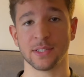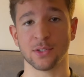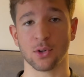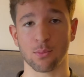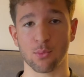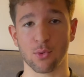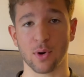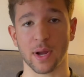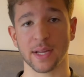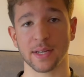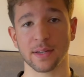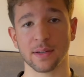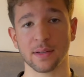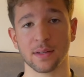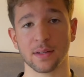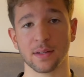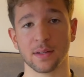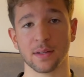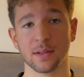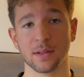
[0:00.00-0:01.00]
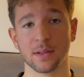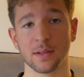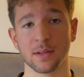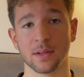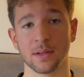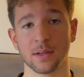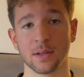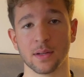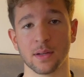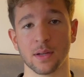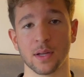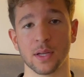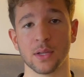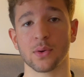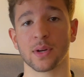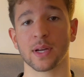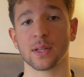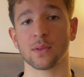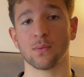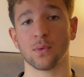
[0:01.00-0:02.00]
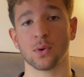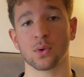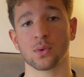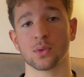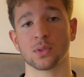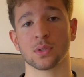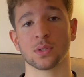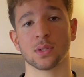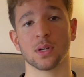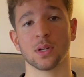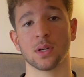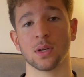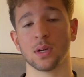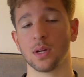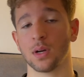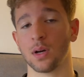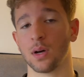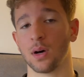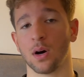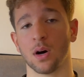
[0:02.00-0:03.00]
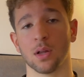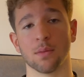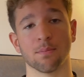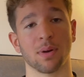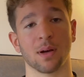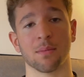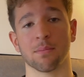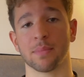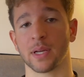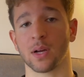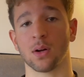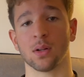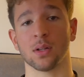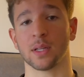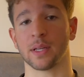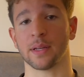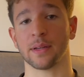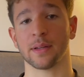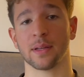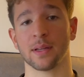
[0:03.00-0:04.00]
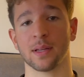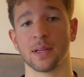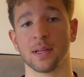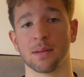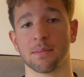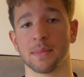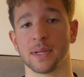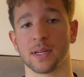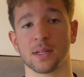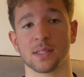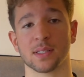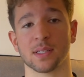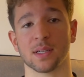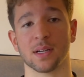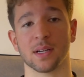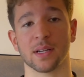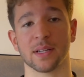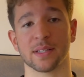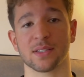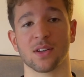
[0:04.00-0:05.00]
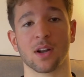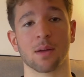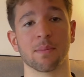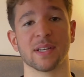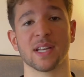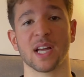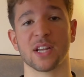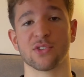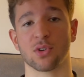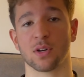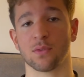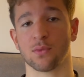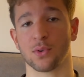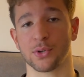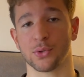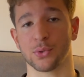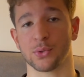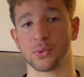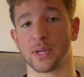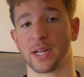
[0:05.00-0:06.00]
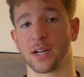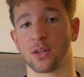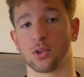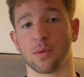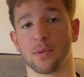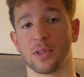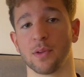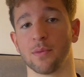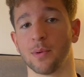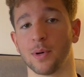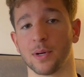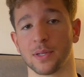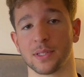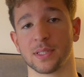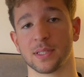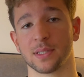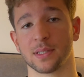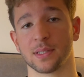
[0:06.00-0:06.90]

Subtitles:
your brain, you can focus on pumping only, because it's gonna be natural for you to get on top of the board.